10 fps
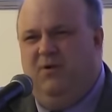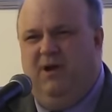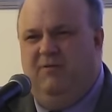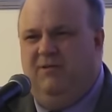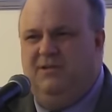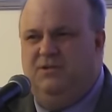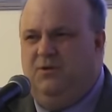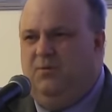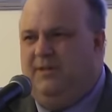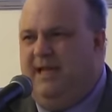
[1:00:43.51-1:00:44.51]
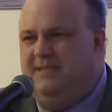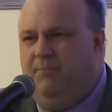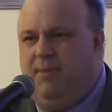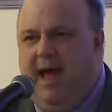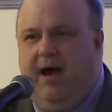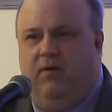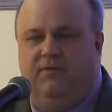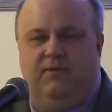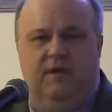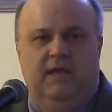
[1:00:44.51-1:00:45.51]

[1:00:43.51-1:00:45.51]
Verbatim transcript: we're not really sure what that's about.